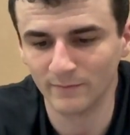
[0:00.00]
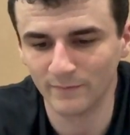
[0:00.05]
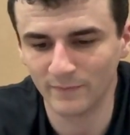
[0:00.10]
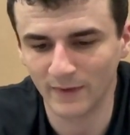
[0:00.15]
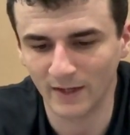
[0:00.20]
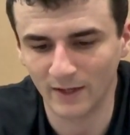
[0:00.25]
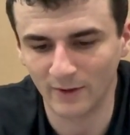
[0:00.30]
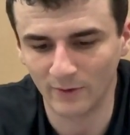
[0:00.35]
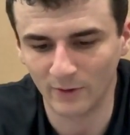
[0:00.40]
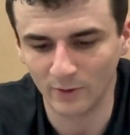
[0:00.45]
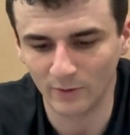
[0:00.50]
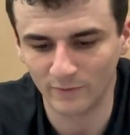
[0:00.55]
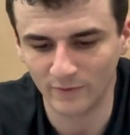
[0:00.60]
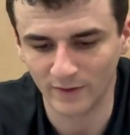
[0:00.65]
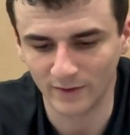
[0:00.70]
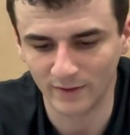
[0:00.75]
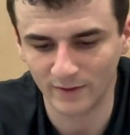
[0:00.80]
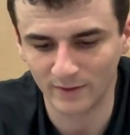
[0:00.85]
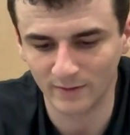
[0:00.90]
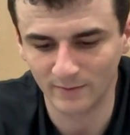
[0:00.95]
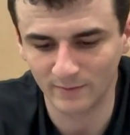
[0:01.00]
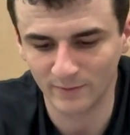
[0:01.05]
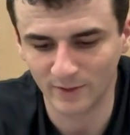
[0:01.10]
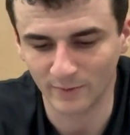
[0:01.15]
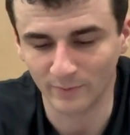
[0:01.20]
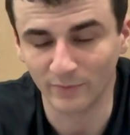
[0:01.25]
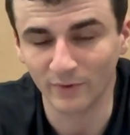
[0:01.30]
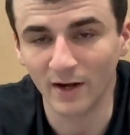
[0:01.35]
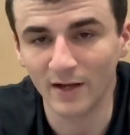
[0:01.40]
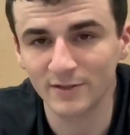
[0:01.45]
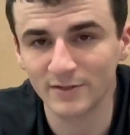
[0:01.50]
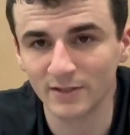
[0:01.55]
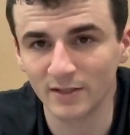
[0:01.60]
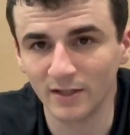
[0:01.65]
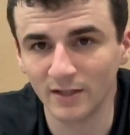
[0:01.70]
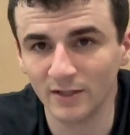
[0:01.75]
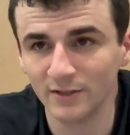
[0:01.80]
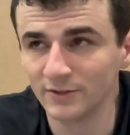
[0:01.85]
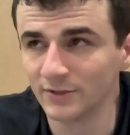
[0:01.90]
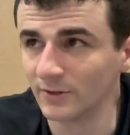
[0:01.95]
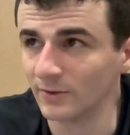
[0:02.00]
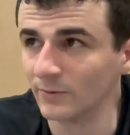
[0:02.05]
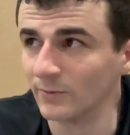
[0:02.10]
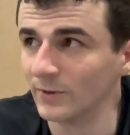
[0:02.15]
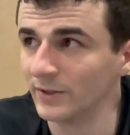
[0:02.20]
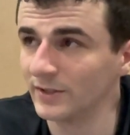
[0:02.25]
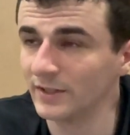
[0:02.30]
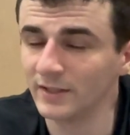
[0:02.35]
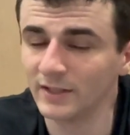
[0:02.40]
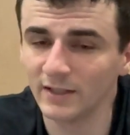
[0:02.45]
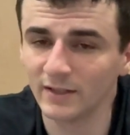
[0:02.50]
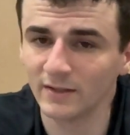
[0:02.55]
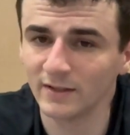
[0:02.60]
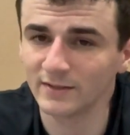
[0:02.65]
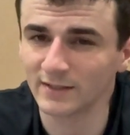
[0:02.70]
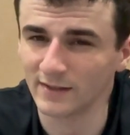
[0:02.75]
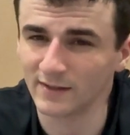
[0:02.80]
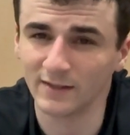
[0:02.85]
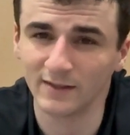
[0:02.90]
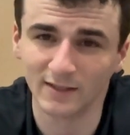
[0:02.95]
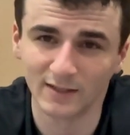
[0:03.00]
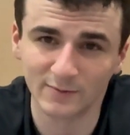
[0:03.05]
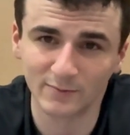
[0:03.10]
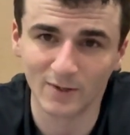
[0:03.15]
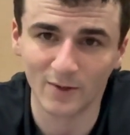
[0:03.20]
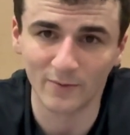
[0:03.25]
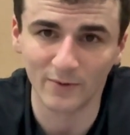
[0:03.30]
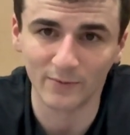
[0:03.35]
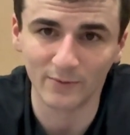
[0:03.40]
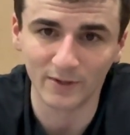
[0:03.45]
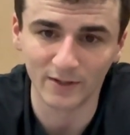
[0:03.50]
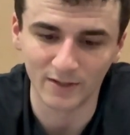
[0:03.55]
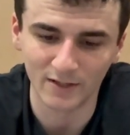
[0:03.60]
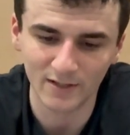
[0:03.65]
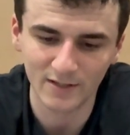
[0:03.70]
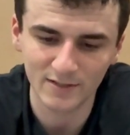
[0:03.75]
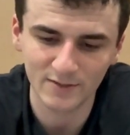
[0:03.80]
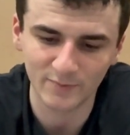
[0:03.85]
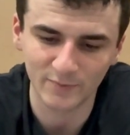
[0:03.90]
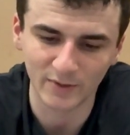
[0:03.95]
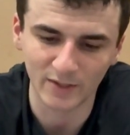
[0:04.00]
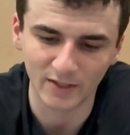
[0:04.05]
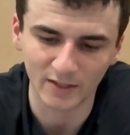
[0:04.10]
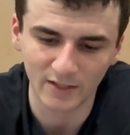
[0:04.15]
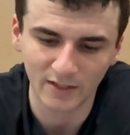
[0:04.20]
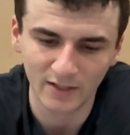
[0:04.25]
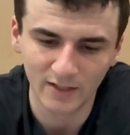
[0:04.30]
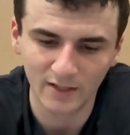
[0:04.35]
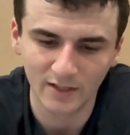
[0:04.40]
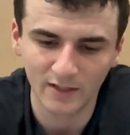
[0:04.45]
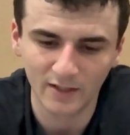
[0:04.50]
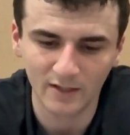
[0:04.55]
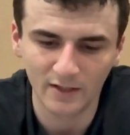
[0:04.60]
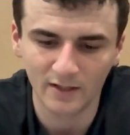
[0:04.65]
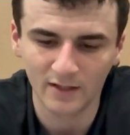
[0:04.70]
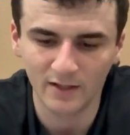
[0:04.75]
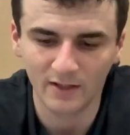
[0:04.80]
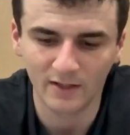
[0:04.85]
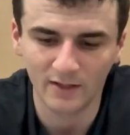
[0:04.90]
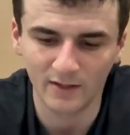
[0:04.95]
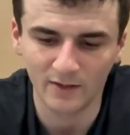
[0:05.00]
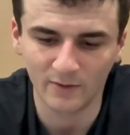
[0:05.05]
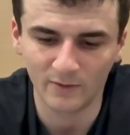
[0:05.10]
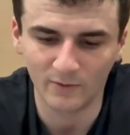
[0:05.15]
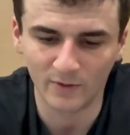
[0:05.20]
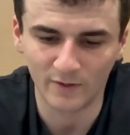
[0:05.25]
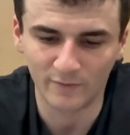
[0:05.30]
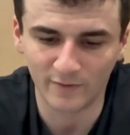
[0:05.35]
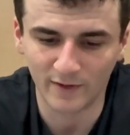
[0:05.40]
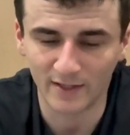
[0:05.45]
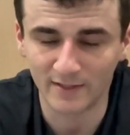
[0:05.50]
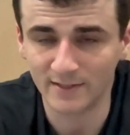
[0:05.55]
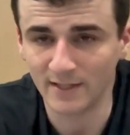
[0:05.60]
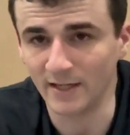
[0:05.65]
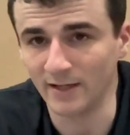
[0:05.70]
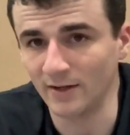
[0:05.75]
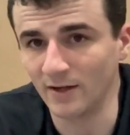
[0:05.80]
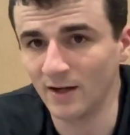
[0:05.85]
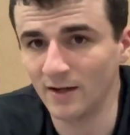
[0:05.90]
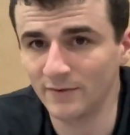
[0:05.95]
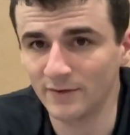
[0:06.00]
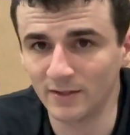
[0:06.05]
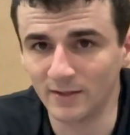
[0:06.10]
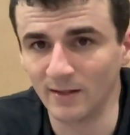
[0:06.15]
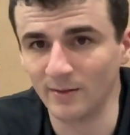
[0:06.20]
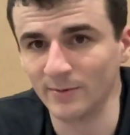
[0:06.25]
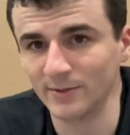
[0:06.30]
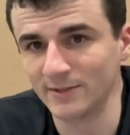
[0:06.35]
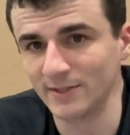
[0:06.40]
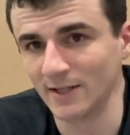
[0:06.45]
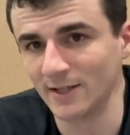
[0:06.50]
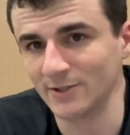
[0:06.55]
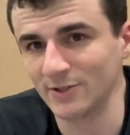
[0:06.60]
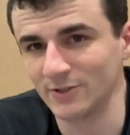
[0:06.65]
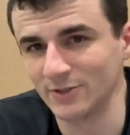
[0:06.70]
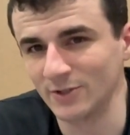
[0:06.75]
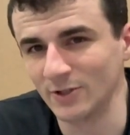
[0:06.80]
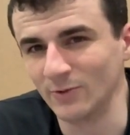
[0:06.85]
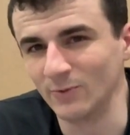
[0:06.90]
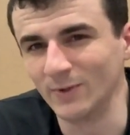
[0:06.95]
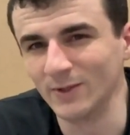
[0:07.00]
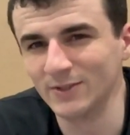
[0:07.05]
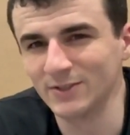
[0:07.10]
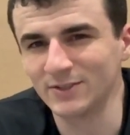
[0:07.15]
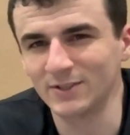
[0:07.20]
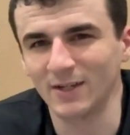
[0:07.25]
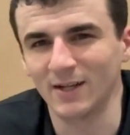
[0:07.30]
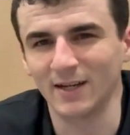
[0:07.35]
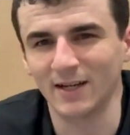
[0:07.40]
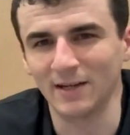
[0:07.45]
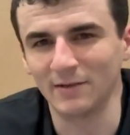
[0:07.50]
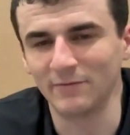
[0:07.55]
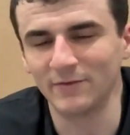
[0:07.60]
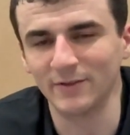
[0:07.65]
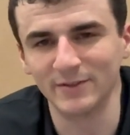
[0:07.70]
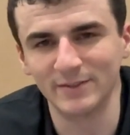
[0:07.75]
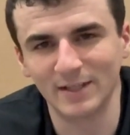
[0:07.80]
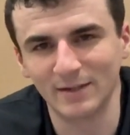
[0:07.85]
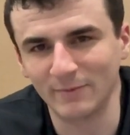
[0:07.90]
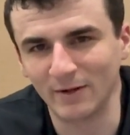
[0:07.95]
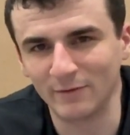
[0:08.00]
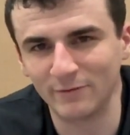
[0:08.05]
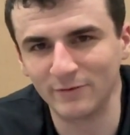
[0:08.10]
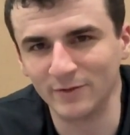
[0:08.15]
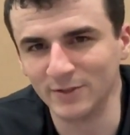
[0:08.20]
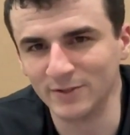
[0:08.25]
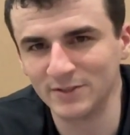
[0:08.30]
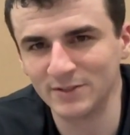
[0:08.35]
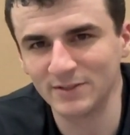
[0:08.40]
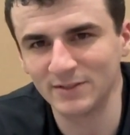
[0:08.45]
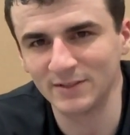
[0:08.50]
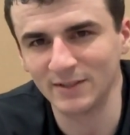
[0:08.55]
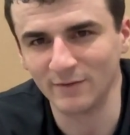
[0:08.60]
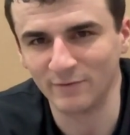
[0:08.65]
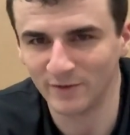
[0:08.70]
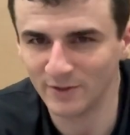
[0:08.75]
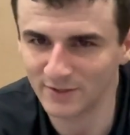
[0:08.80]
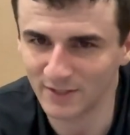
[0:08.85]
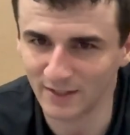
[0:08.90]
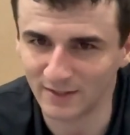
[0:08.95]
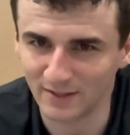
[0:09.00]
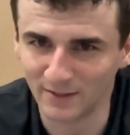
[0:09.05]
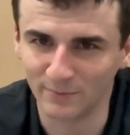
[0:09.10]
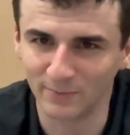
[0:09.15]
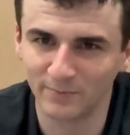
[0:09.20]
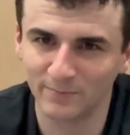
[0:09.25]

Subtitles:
I don't know if it compresses or what the deal is. I think that's probably what it is. But if I take off the double socks, just go one sock, it feels like it feels like the